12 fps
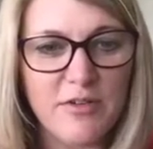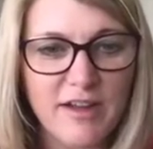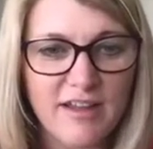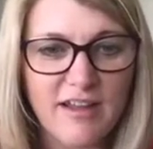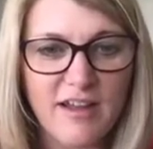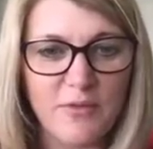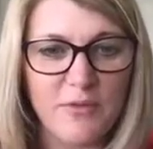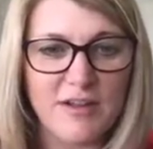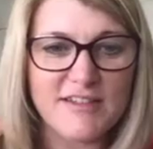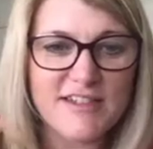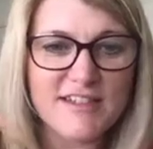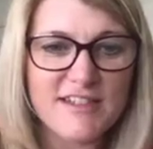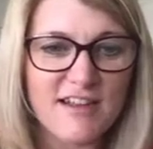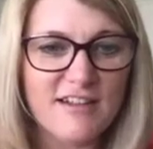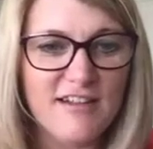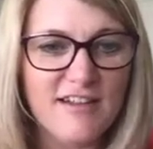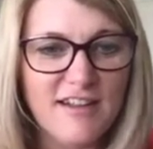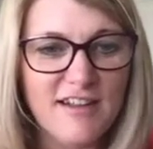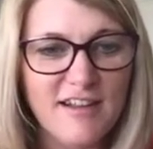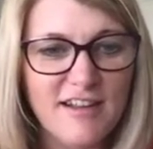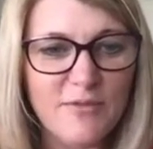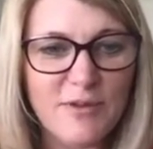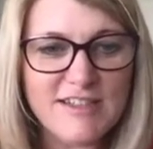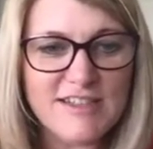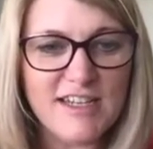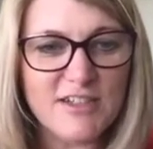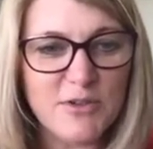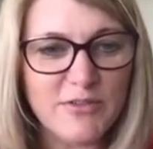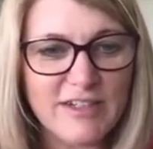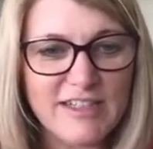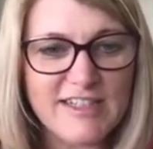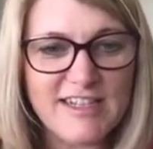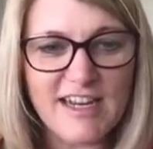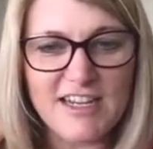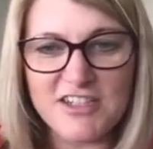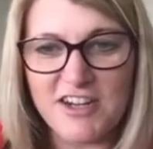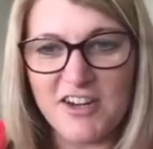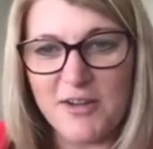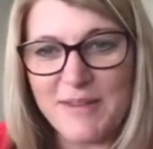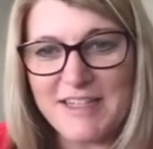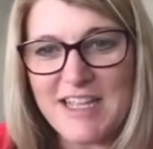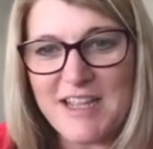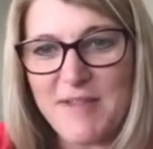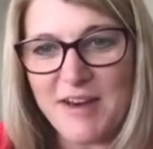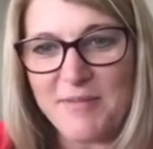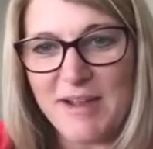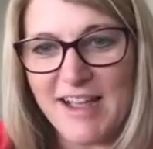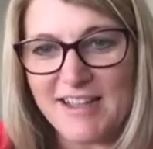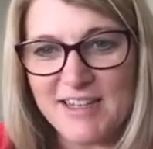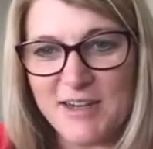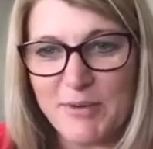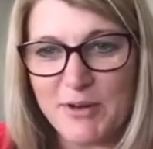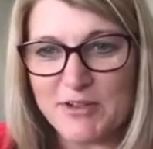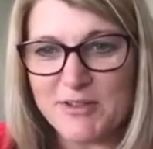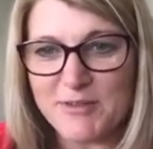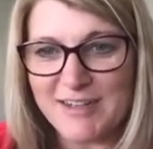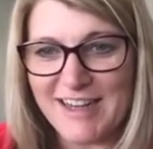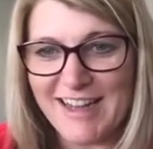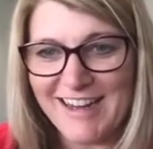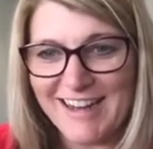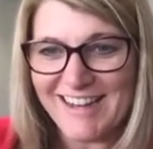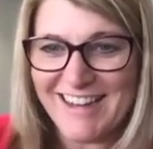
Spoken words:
I once said to a real estate agent, I hope they take me out of my house in a box one day.